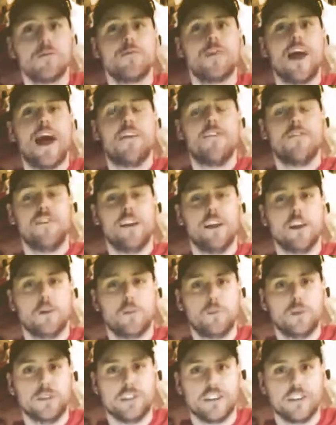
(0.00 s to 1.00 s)
from that
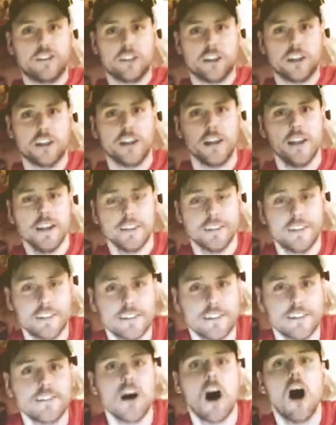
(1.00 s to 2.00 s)
fetal position,
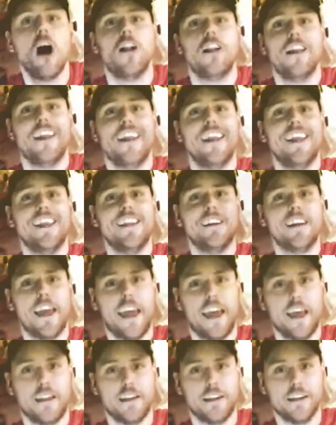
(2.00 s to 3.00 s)
this is called
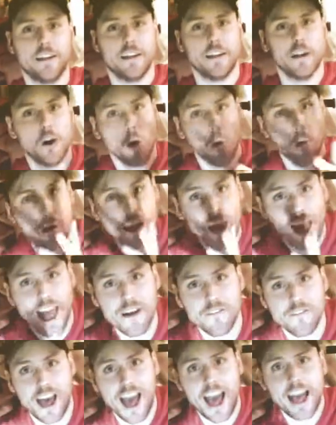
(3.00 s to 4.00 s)
inhaling. We
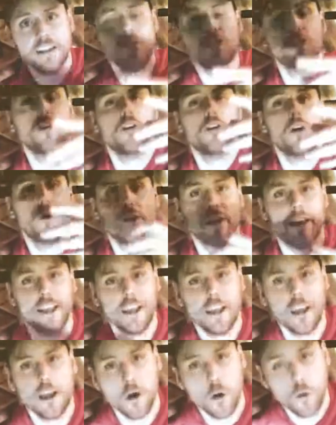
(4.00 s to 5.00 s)
have axial
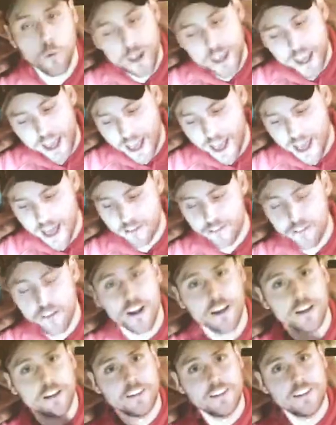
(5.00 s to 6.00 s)
loading. We have
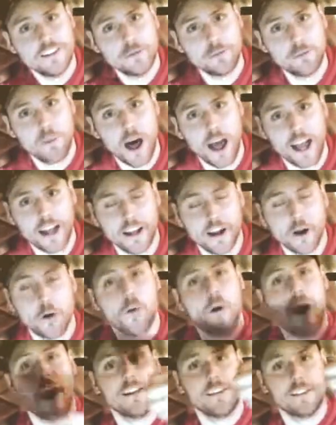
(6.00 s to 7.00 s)
the spine
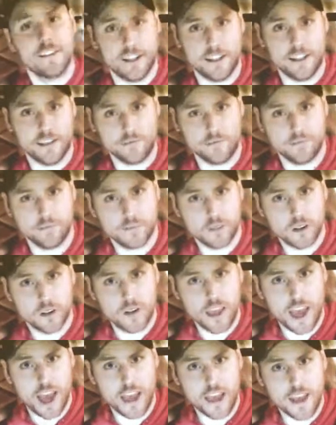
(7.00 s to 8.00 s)
erecting.
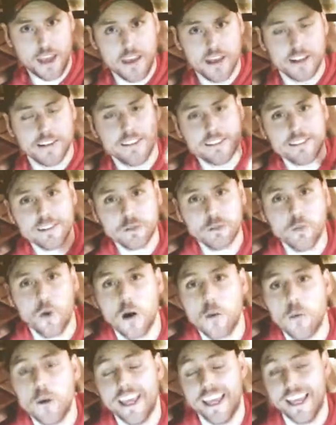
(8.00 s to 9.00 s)
Okay? This is
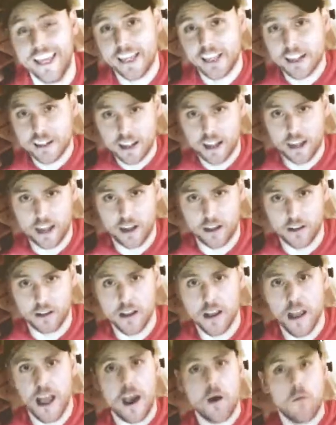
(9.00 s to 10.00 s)
where we inhale.
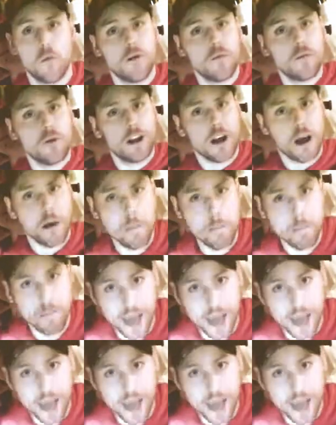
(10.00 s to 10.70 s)
And when we come